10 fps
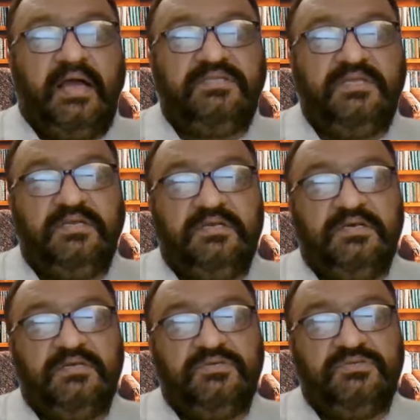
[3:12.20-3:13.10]
I think
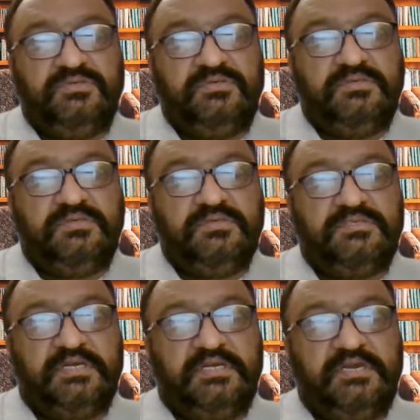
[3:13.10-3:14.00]
you should
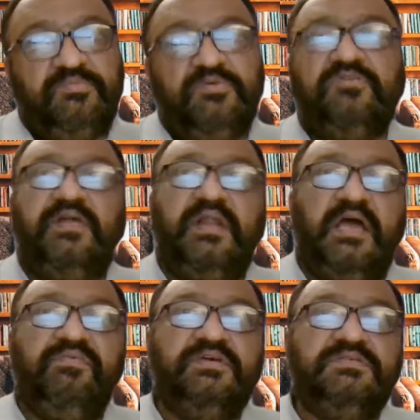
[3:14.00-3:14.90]
study a book. When
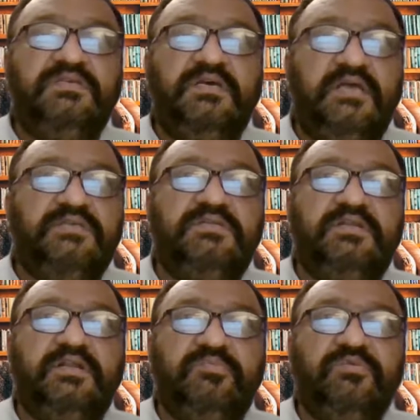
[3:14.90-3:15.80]
I was there, I
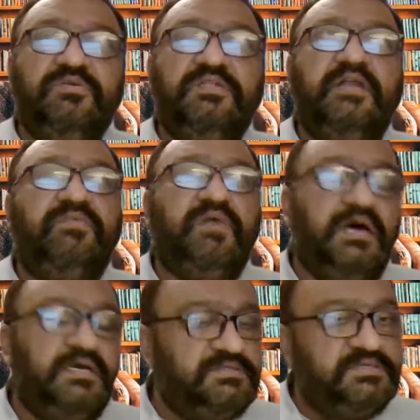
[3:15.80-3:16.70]
studied a book that
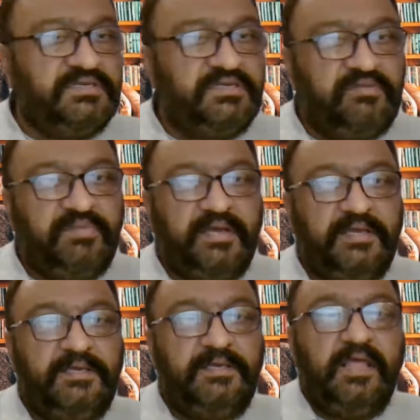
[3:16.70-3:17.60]
was written
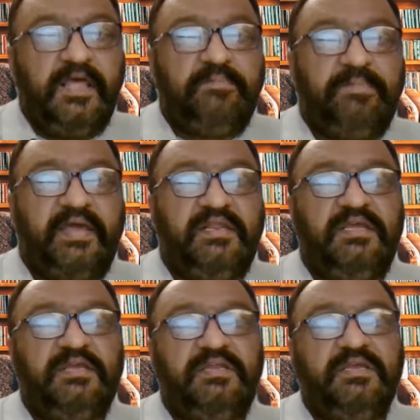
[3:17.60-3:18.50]
by
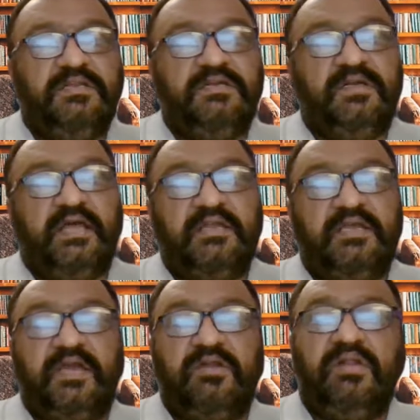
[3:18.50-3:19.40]
Penny Tinkler
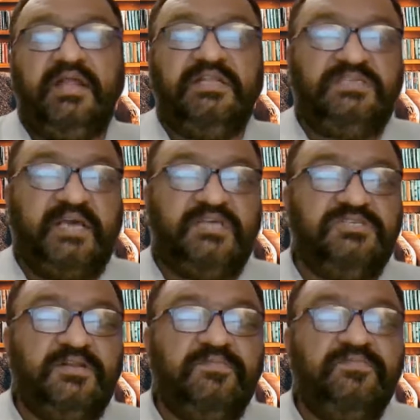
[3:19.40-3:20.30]
and Caroline
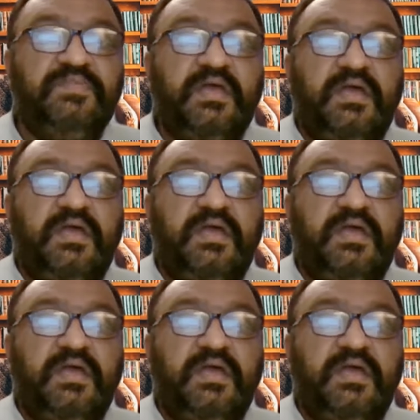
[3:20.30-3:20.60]
Jackson.